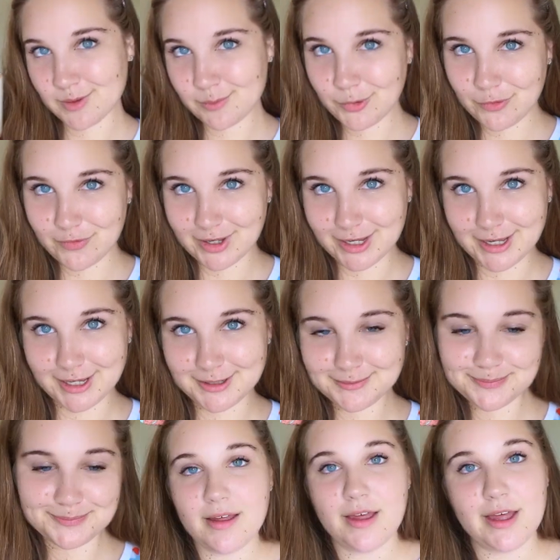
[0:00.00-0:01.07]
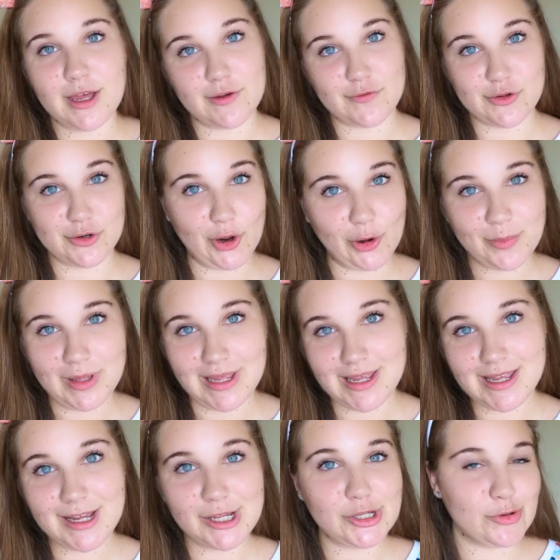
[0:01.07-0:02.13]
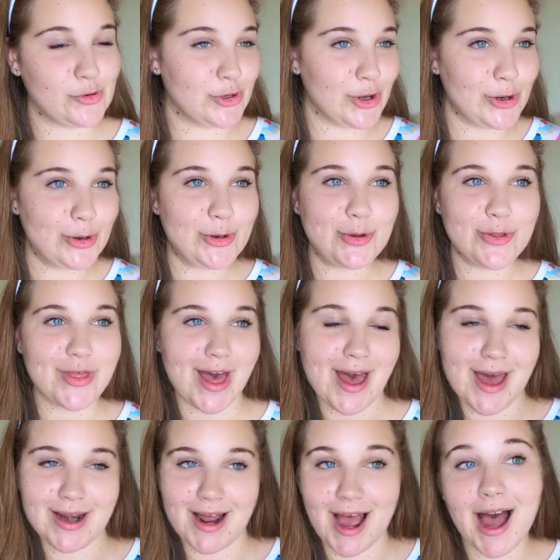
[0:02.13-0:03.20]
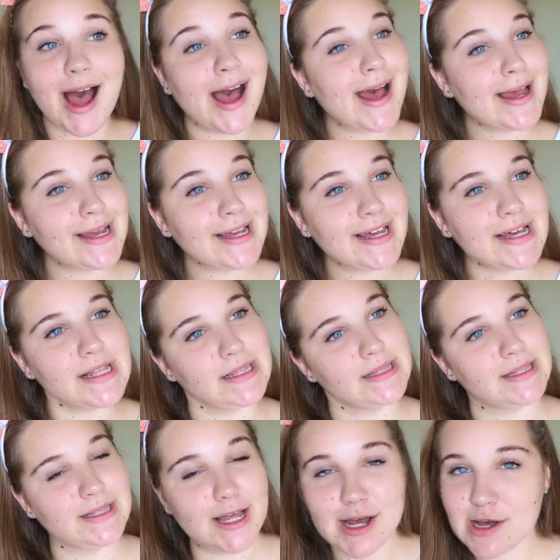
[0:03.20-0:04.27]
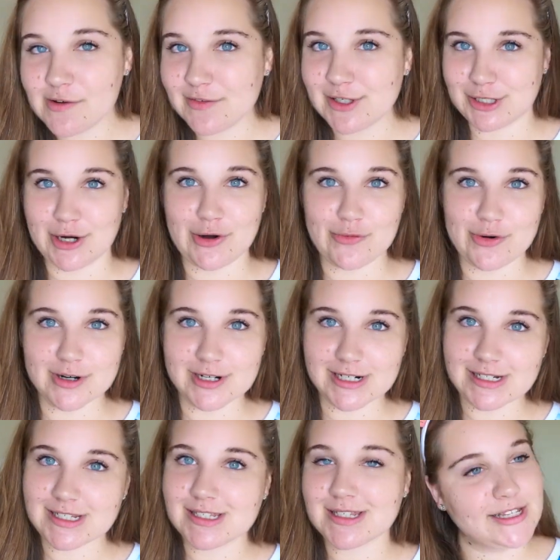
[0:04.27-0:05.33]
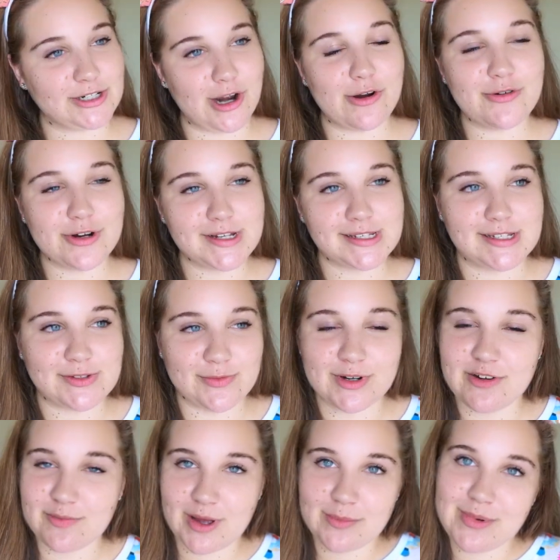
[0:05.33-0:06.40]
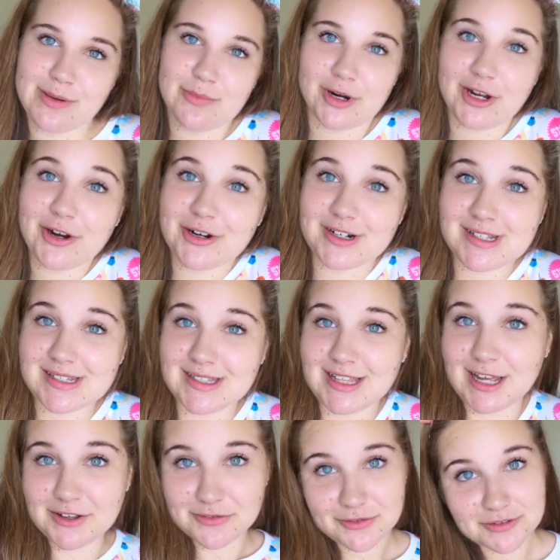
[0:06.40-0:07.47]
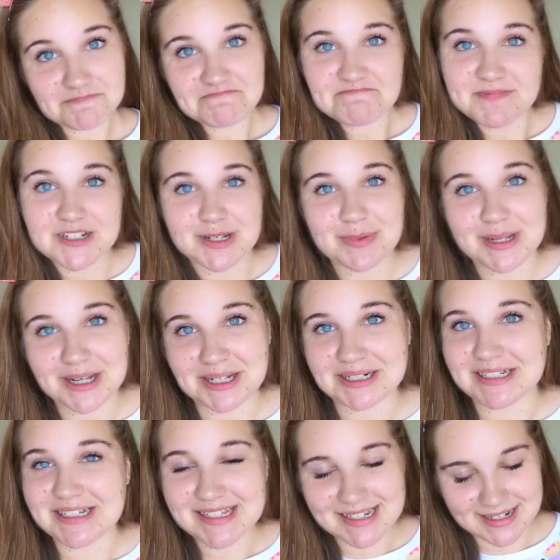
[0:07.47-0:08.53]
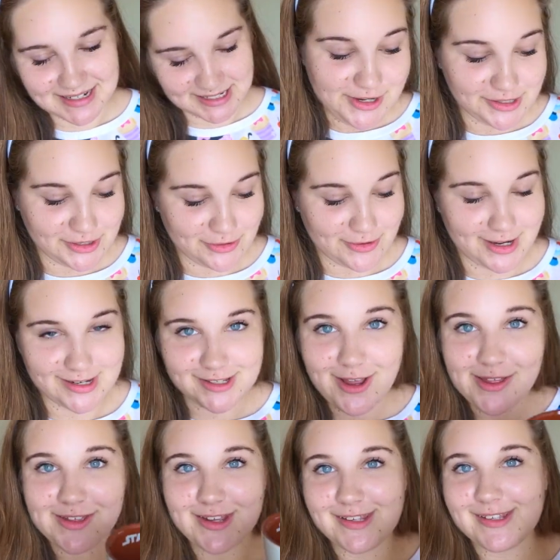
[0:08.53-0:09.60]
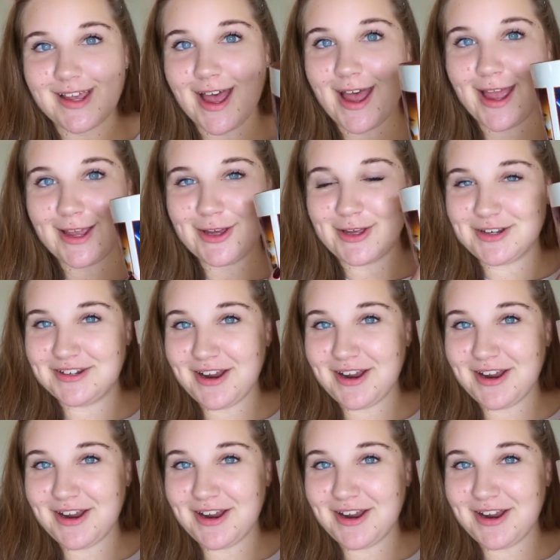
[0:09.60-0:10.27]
Moving on. If you know me, you know that I love Star Wars. Star Wars is one of my main priorities in life, to be honest. So when I saw this, I could